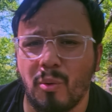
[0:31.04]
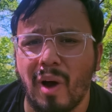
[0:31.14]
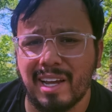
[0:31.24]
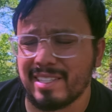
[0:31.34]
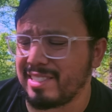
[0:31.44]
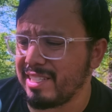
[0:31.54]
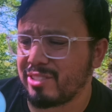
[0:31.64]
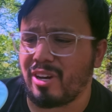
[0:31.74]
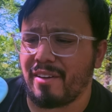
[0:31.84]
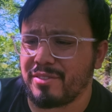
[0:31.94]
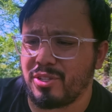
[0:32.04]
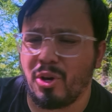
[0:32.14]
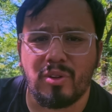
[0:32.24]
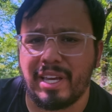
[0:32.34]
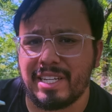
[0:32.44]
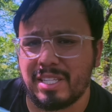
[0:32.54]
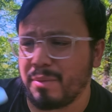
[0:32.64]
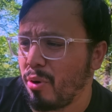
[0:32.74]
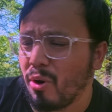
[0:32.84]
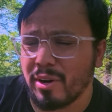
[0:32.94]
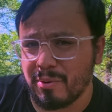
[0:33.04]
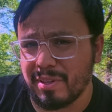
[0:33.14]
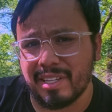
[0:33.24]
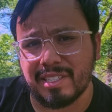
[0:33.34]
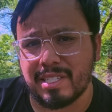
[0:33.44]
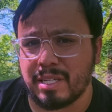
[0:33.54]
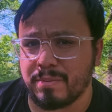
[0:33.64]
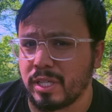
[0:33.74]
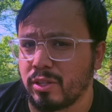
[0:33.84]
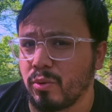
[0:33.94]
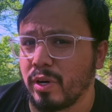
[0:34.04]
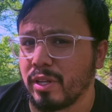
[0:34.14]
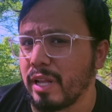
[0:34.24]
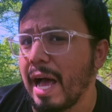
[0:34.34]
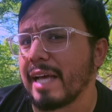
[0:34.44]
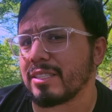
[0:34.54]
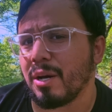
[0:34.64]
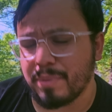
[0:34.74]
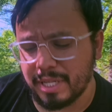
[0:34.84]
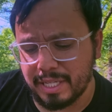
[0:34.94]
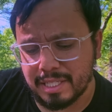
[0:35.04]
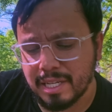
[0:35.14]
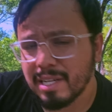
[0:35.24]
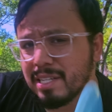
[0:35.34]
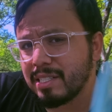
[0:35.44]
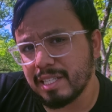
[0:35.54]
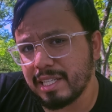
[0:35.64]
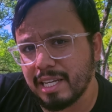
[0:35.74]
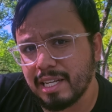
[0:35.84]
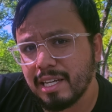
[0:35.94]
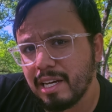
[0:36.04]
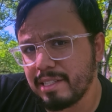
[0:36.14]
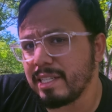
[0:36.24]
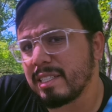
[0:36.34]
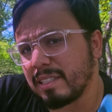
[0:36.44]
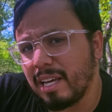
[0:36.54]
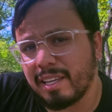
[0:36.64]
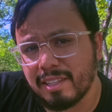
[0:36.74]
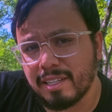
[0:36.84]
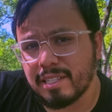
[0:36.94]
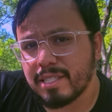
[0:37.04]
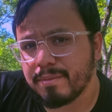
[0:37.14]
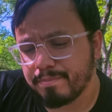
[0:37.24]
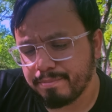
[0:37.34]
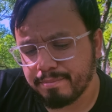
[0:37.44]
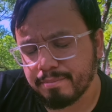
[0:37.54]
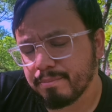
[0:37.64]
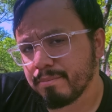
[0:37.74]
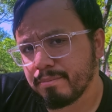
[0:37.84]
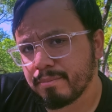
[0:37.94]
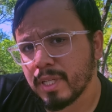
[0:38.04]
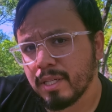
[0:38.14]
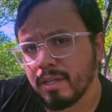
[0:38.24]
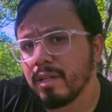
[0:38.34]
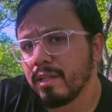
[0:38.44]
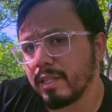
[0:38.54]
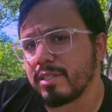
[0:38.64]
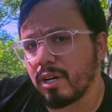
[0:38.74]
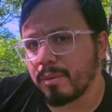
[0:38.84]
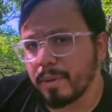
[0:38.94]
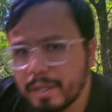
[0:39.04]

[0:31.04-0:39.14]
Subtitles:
why is Discraft so late to the party with this? It seems like they're one of the last companies to get a disc like this. Let's talk about